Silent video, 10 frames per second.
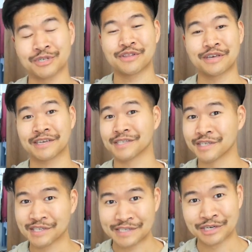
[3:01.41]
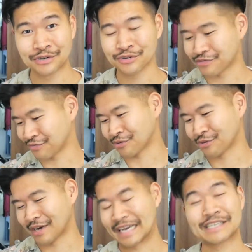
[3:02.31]
think is a steal
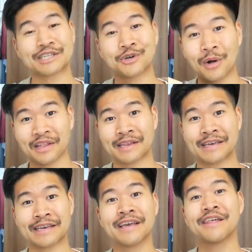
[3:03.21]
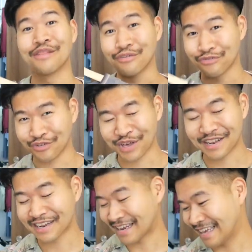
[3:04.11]
for, I guess, the quality, the fit.